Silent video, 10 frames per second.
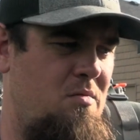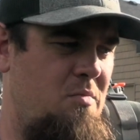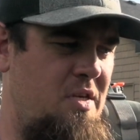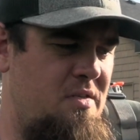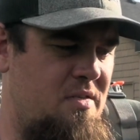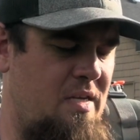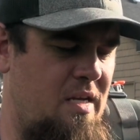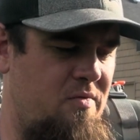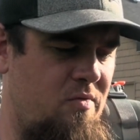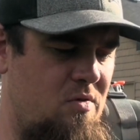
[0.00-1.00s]
be
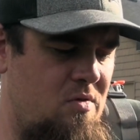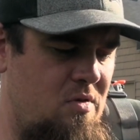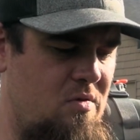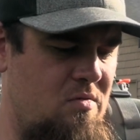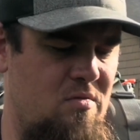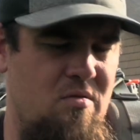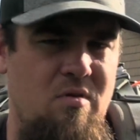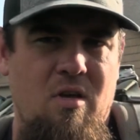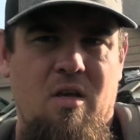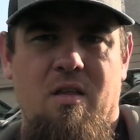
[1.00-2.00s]
successful, so.
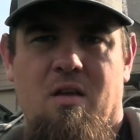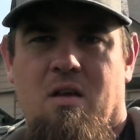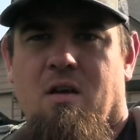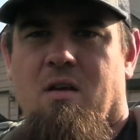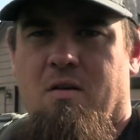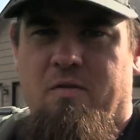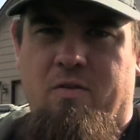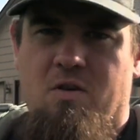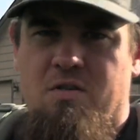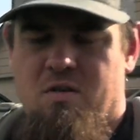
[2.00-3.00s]

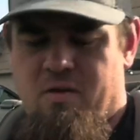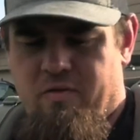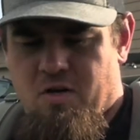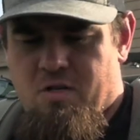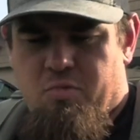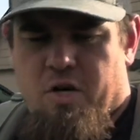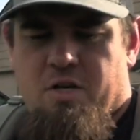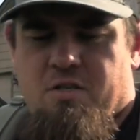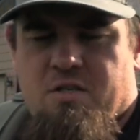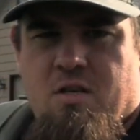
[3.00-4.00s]
First, first
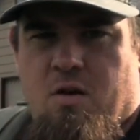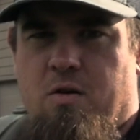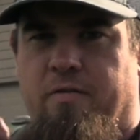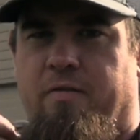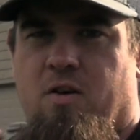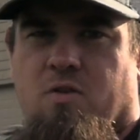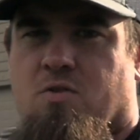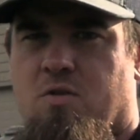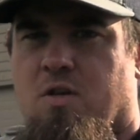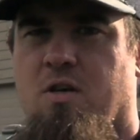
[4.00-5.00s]
impressions though, it
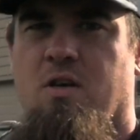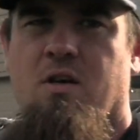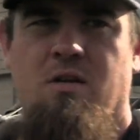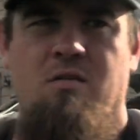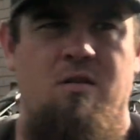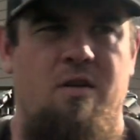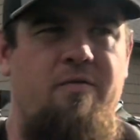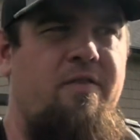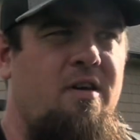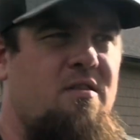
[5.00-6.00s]
feels really good.
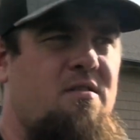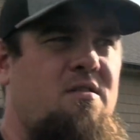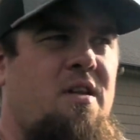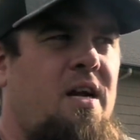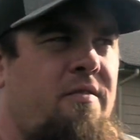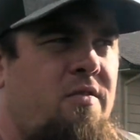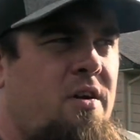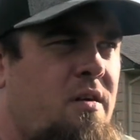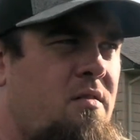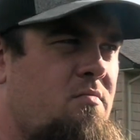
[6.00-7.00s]
It fits in
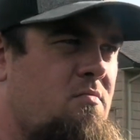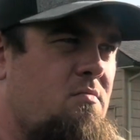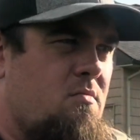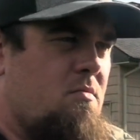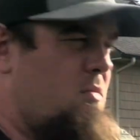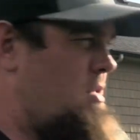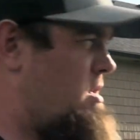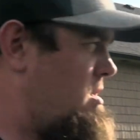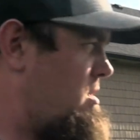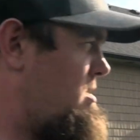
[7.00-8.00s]
every,
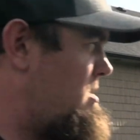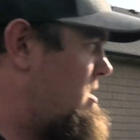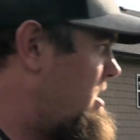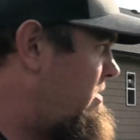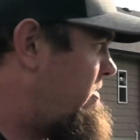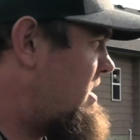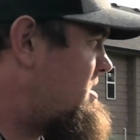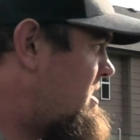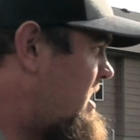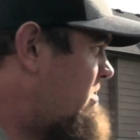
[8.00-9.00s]
it
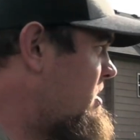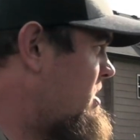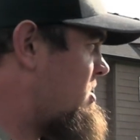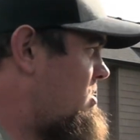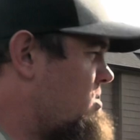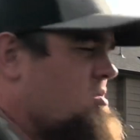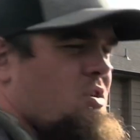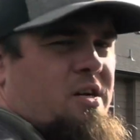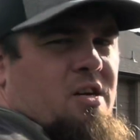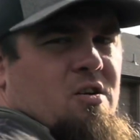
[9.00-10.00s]
fits in every little
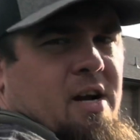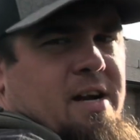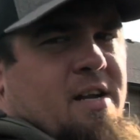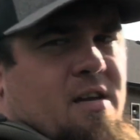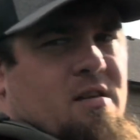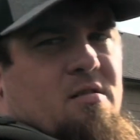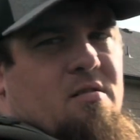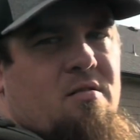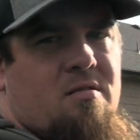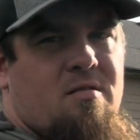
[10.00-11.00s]
nook and cranny
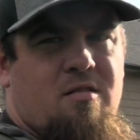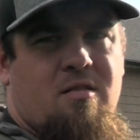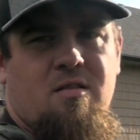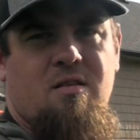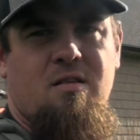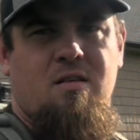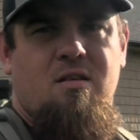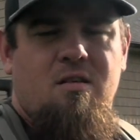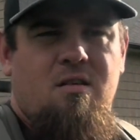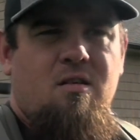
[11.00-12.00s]
and
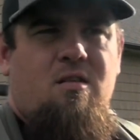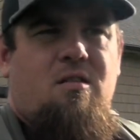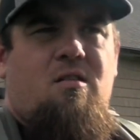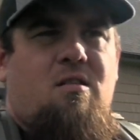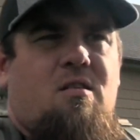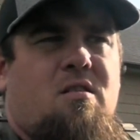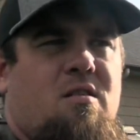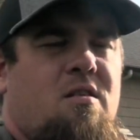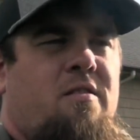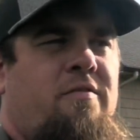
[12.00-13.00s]

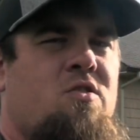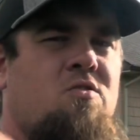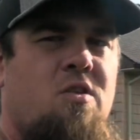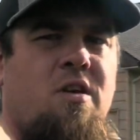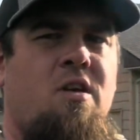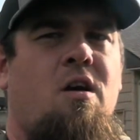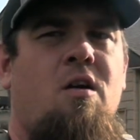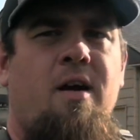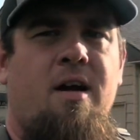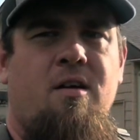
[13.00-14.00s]
feels really good
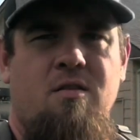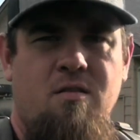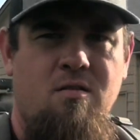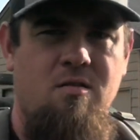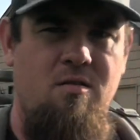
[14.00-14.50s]
around